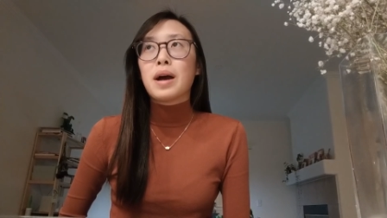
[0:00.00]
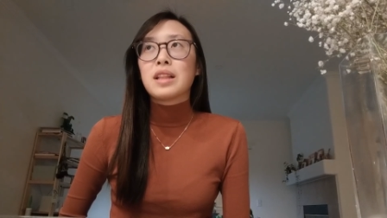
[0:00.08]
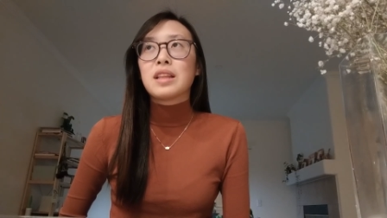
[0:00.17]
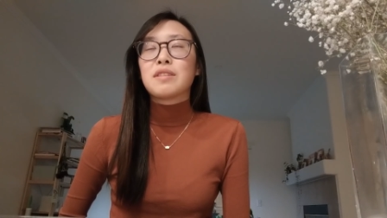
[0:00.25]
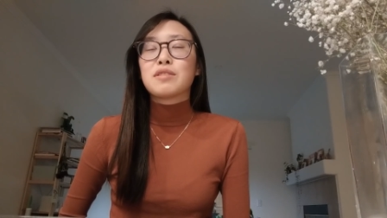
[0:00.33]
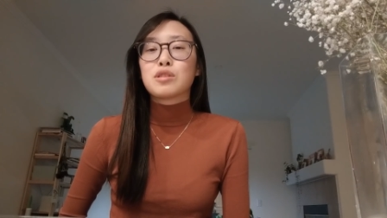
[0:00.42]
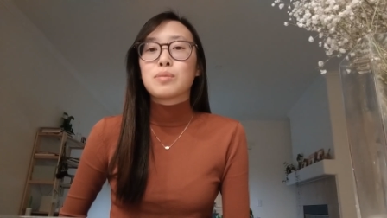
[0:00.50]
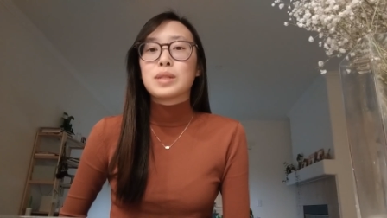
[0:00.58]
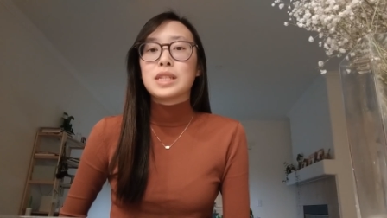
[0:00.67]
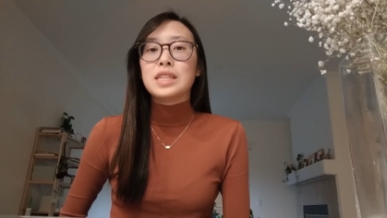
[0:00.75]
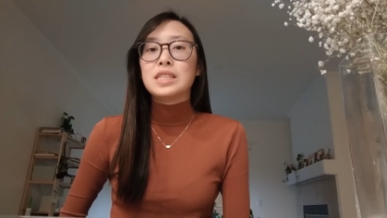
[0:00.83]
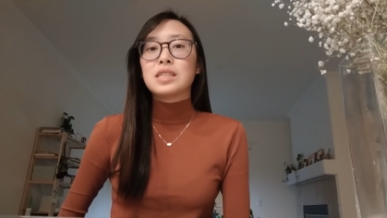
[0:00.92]
my life so much
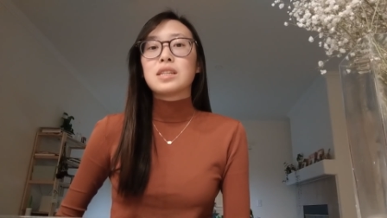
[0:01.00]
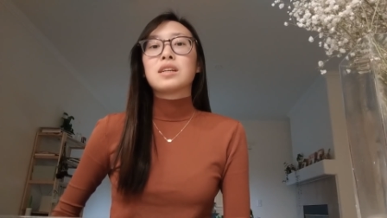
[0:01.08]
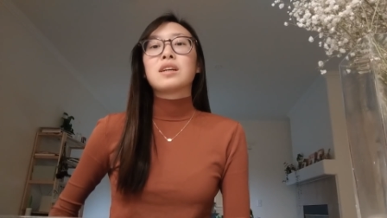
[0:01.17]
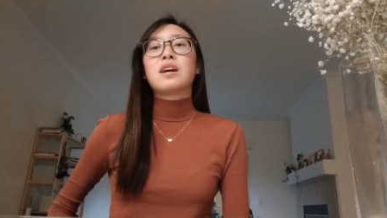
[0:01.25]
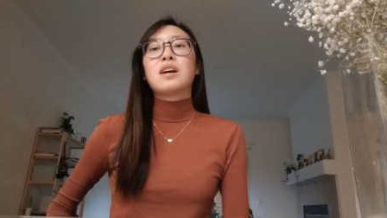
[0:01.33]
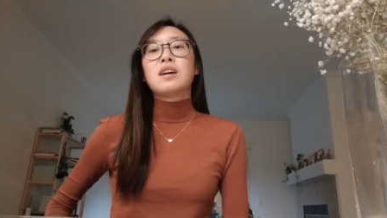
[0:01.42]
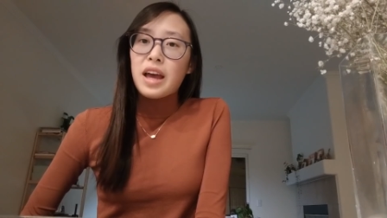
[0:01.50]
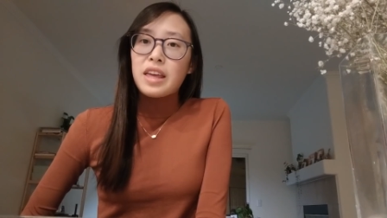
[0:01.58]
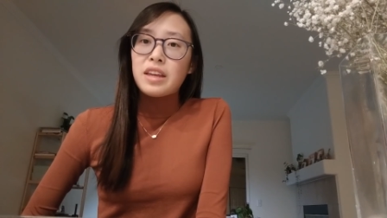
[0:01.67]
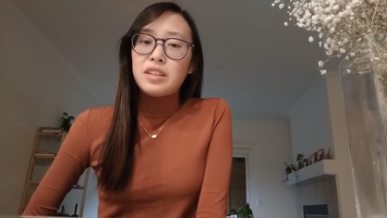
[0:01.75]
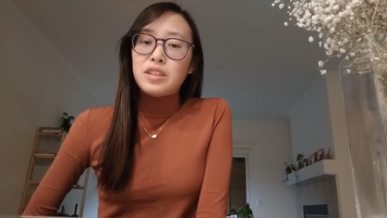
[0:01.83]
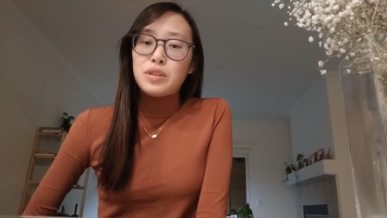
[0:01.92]
easier.
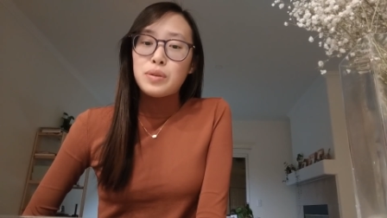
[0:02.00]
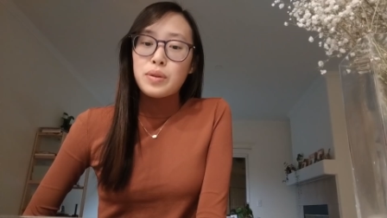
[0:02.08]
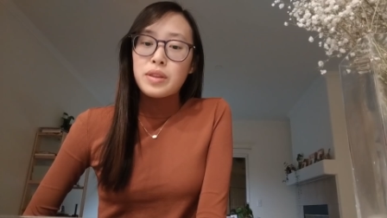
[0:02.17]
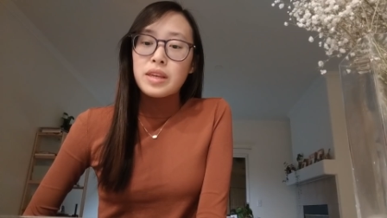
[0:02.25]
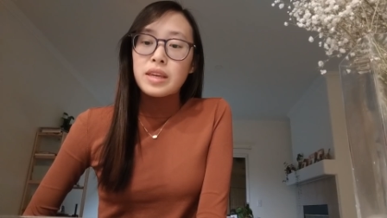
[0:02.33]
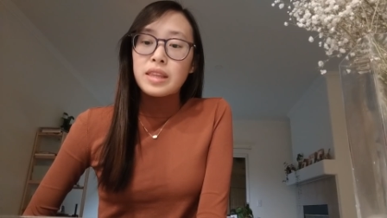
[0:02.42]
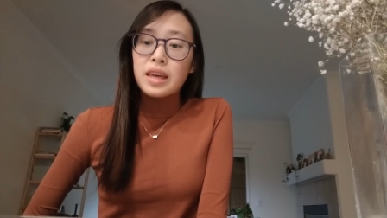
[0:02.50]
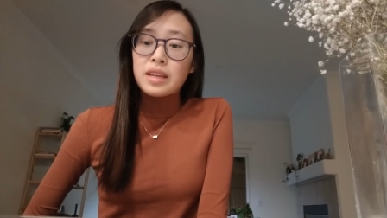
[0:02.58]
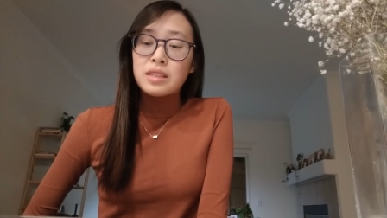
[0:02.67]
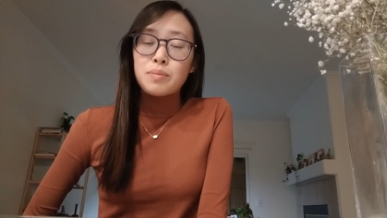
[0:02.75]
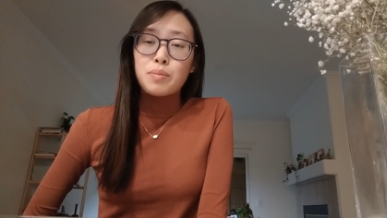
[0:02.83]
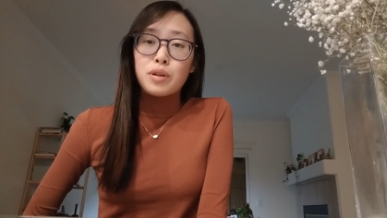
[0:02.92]
I do think that
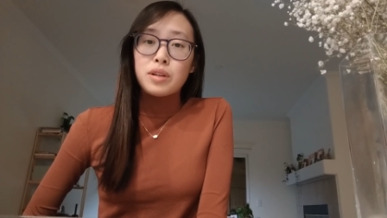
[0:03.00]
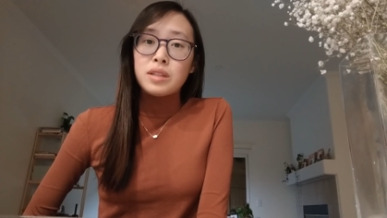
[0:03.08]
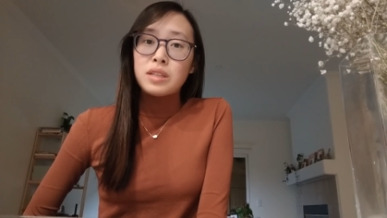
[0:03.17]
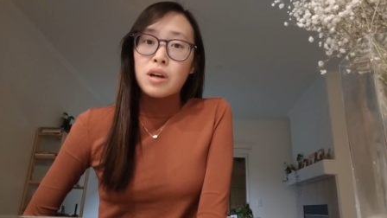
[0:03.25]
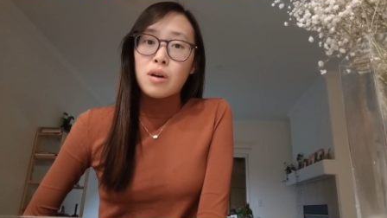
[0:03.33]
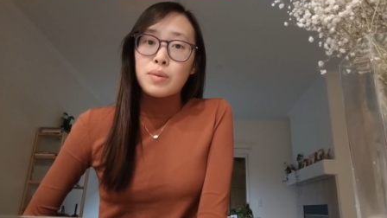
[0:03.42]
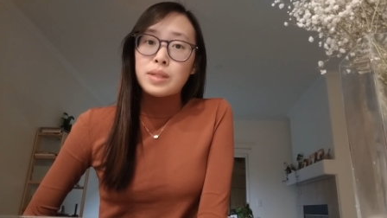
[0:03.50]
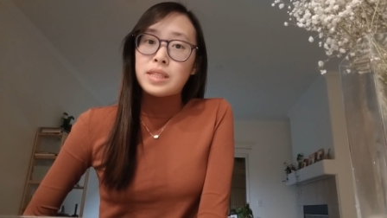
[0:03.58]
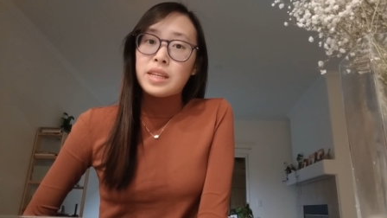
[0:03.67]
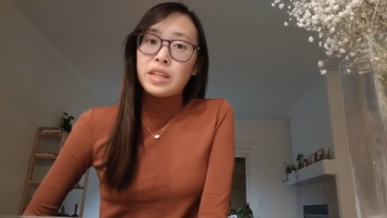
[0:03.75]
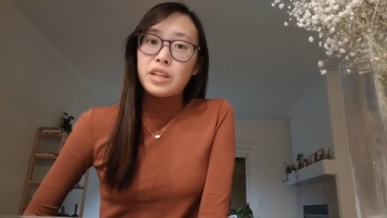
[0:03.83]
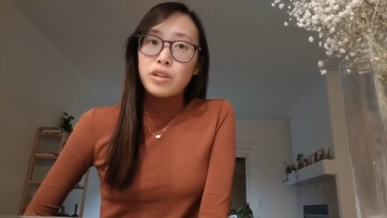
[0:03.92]
it's important to always
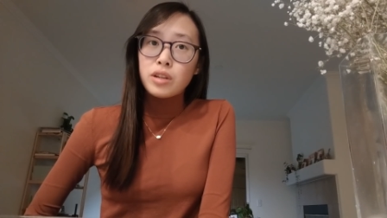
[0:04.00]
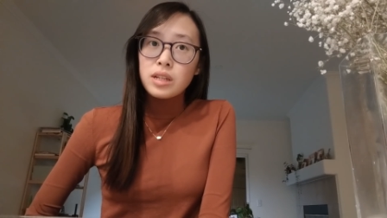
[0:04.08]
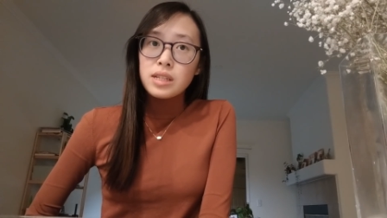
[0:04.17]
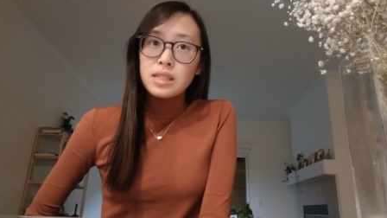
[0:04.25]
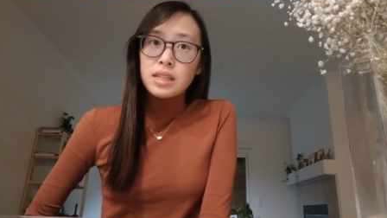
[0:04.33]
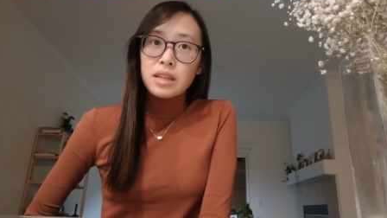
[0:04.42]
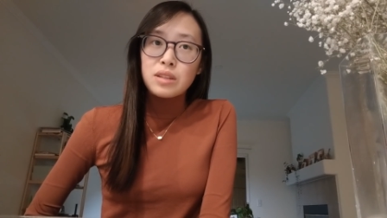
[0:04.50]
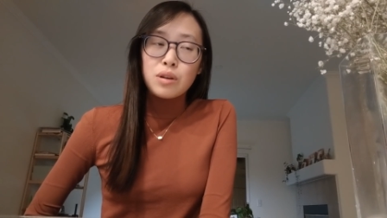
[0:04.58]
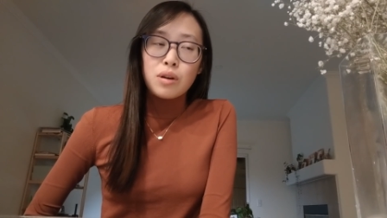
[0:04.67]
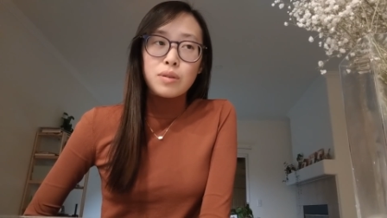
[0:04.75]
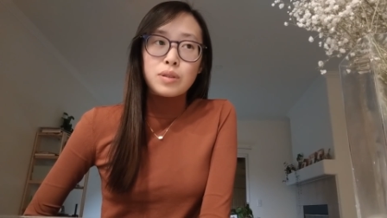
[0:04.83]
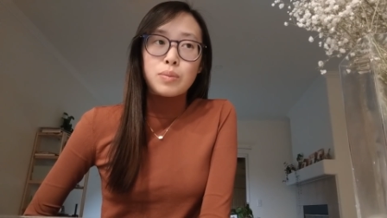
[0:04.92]
stay curious and to
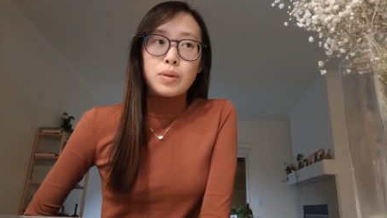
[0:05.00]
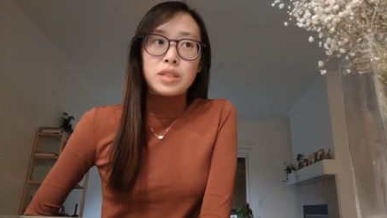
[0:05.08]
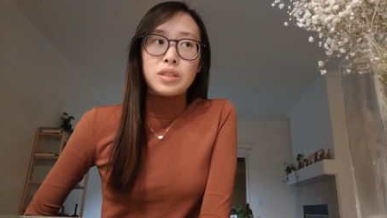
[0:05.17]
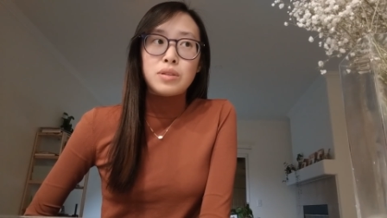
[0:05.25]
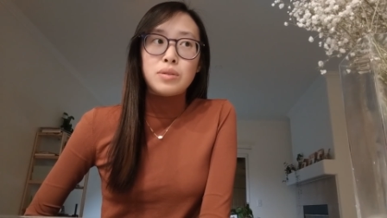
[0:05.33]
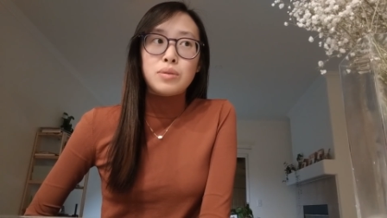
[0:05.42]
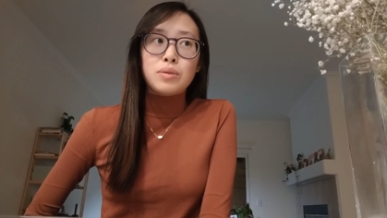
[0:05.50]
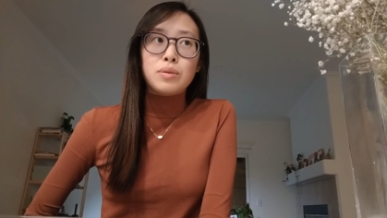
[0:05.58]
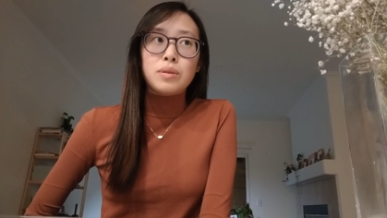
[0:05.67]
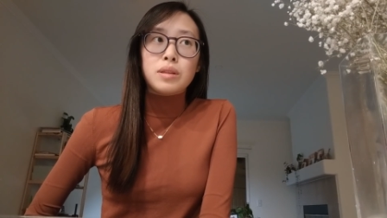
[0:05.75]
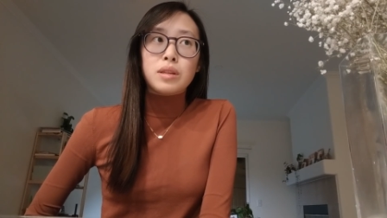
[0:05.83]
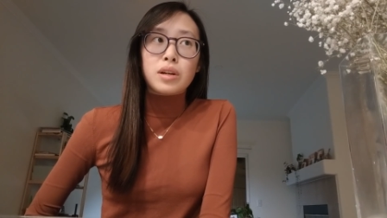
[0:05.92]
always want
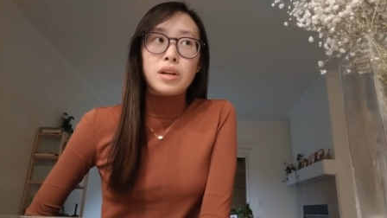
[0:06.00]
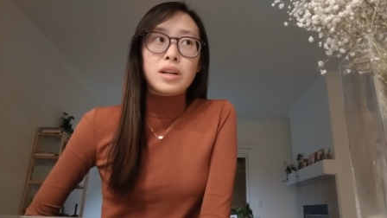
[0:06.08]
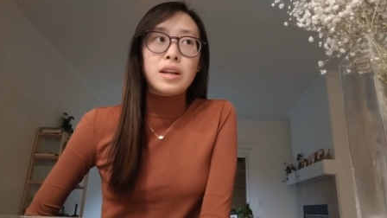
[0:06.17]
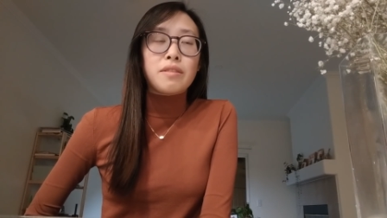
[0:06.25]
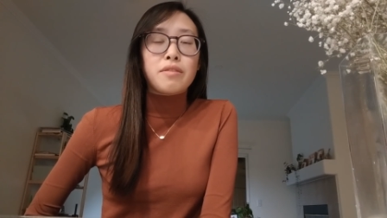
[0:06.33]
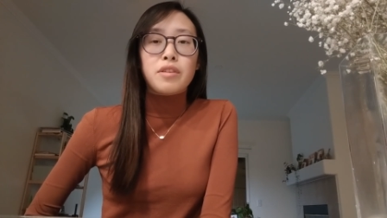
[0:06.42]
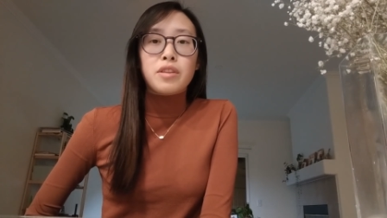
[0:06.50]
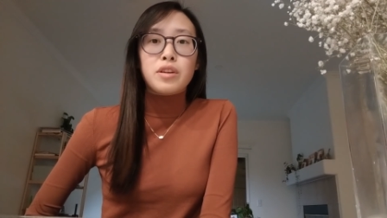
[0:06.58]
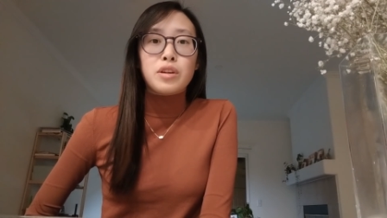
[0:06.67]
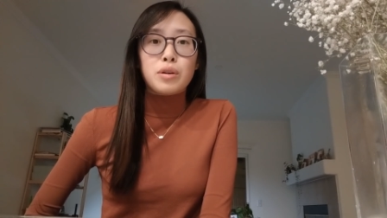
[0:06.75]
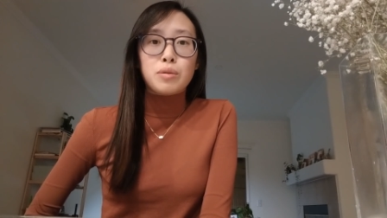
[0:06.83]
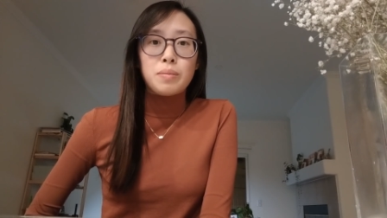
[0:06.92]
to learn and further
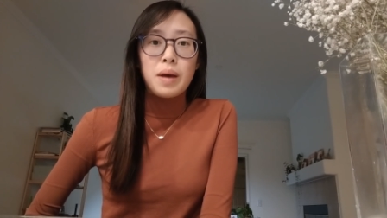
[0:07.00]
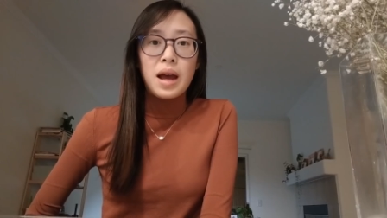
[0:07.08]
your own